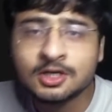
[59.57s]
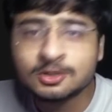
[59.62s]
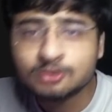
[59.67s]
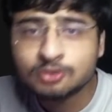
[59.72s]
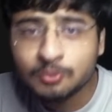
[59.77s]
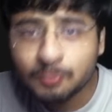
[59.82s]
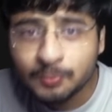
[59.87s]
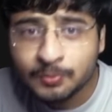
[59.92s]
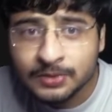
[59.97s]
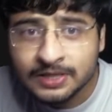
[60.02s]

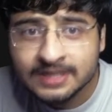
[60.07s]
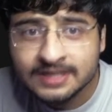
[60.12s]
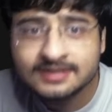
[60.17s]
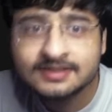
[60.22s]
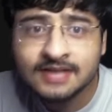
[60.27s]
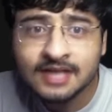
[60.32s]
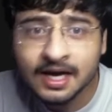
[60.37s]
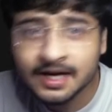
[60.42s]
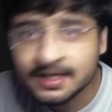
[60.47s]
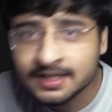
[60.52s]
So
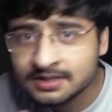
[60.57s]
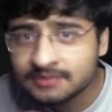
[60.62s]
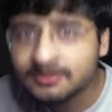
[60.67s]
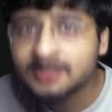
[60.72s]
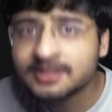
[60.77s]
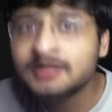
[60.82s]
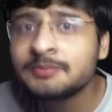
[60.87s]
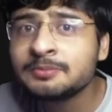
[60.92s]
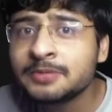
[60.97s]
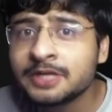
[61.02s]
please
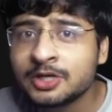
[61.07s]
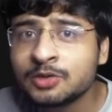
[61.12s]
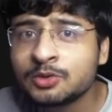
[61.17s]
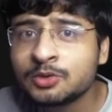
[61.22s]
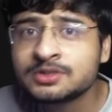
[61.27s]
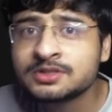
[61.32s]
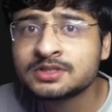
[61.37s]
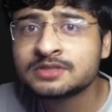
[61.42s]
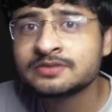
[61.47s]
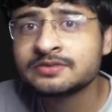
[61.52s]
satisfy the
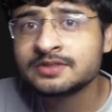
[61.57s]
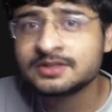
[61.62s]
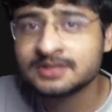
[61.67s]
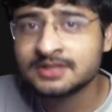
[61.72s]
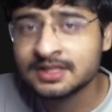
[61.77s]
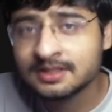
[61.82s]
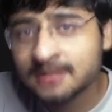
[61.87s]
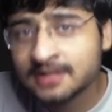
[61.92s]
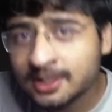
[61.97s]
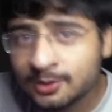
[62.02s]
prerequisites
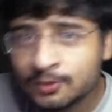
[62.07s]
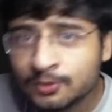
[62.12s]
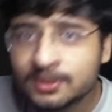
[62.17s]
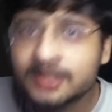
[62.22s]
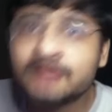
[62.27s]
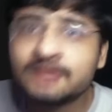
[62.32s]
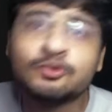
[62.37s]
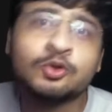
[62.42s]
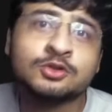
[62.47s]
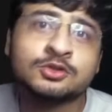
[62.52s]
first and then
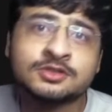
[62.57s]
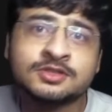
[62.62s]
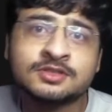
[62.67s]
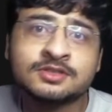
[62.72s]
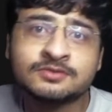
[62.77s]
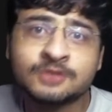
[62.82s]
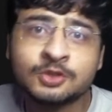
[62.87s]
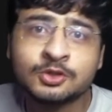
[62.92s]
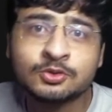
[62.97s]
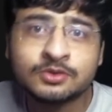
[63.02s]
only watch
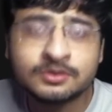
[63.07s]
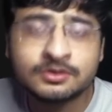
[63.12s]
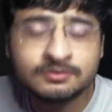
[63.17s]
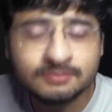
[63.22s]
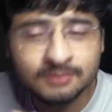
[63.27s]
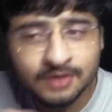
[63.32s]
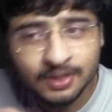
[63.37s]
this video.